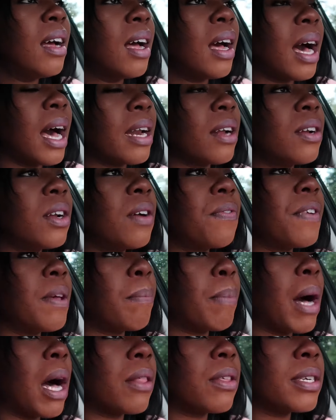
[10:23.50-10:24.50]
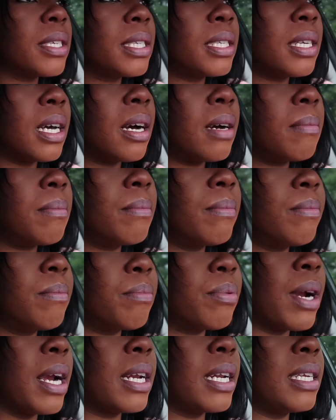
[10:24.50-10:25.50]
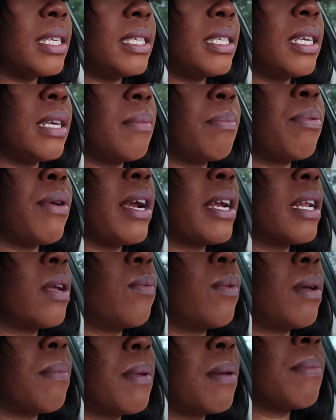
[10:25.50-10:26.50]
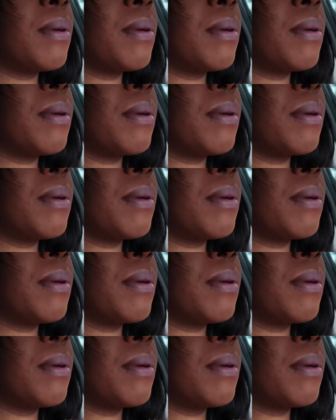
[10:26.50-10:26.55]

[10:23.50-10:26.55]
I don't know if it bothers some pregnancy, pregnant women